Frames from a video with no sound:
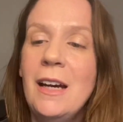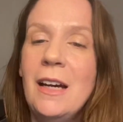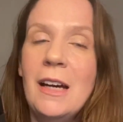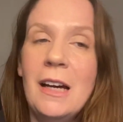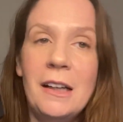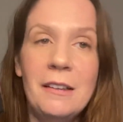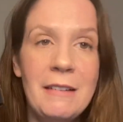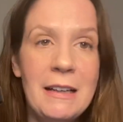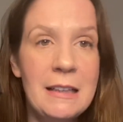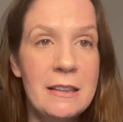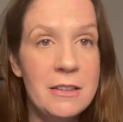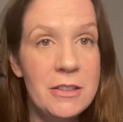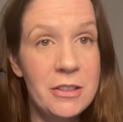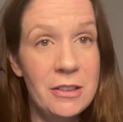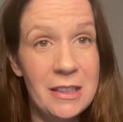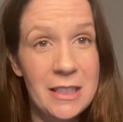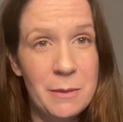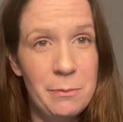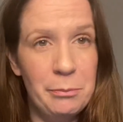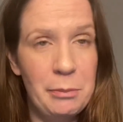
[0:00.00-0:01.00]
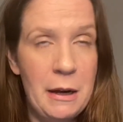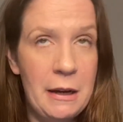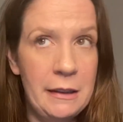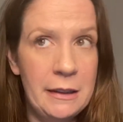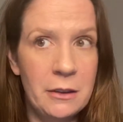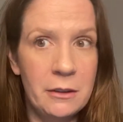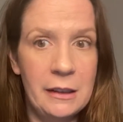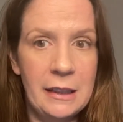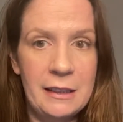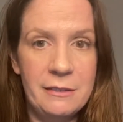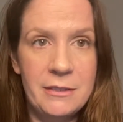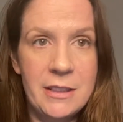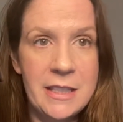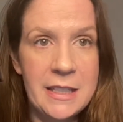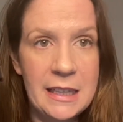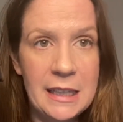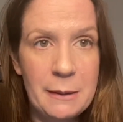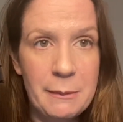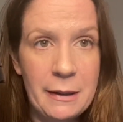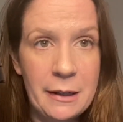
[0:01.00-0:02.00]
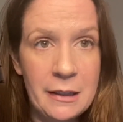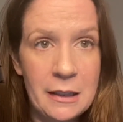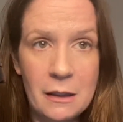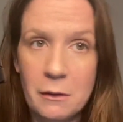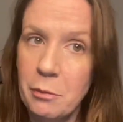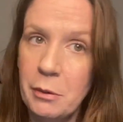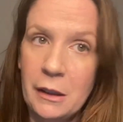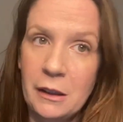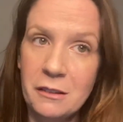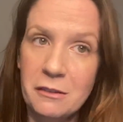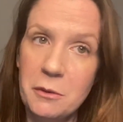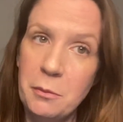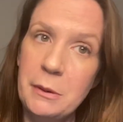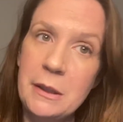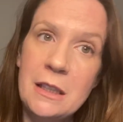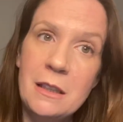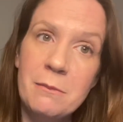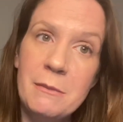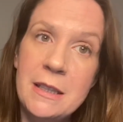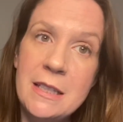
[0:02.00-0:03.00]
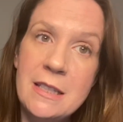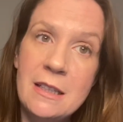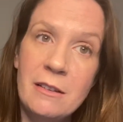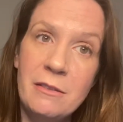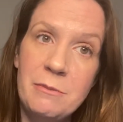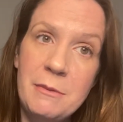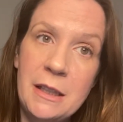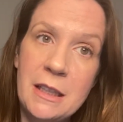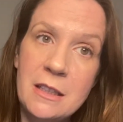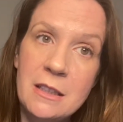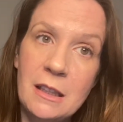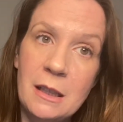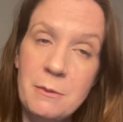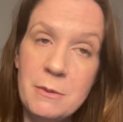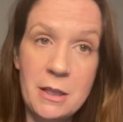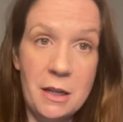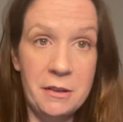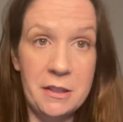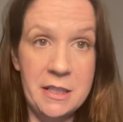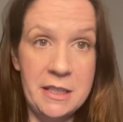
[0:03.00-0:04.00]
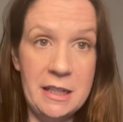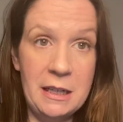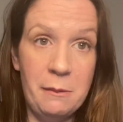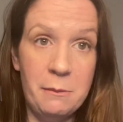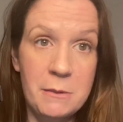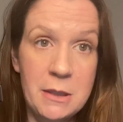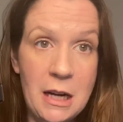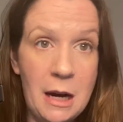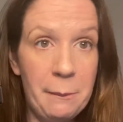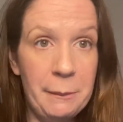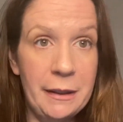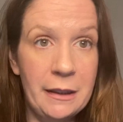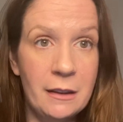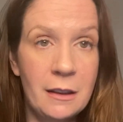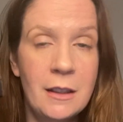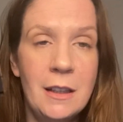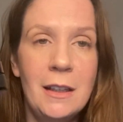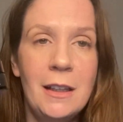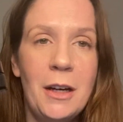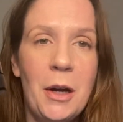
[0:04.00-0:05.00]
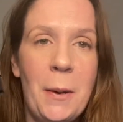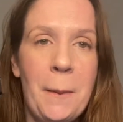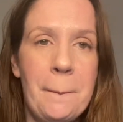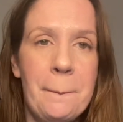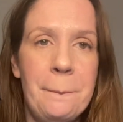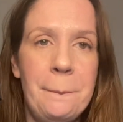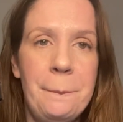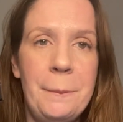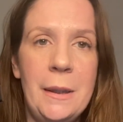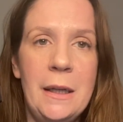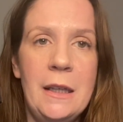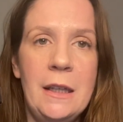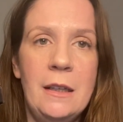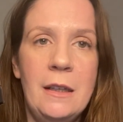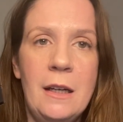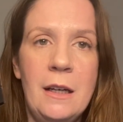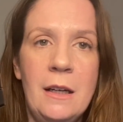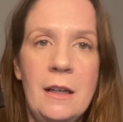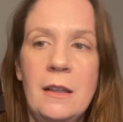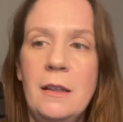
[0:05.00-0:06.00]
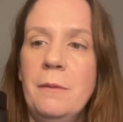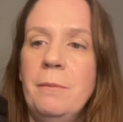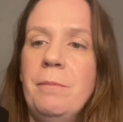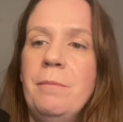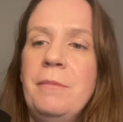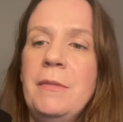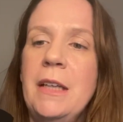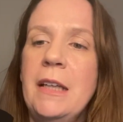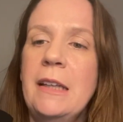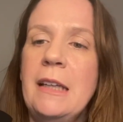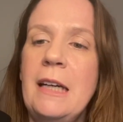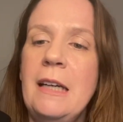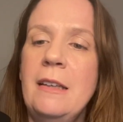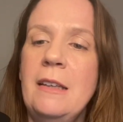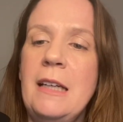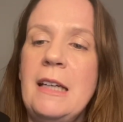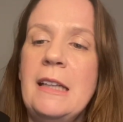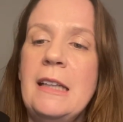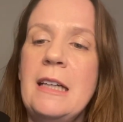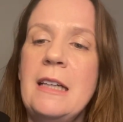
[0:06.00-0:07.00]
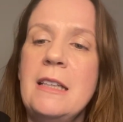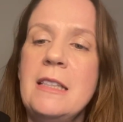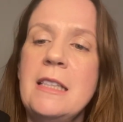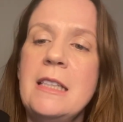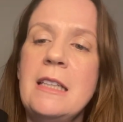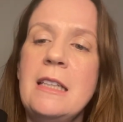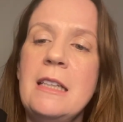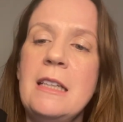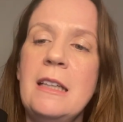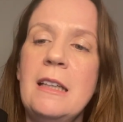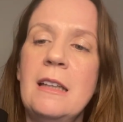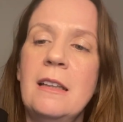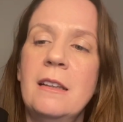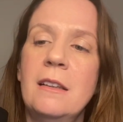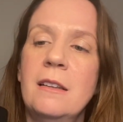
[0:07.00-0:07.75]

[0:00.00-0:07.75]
all right, so that's probably all I have to say about it. I've probably repeated myself many times on the same topic, but again, AKT,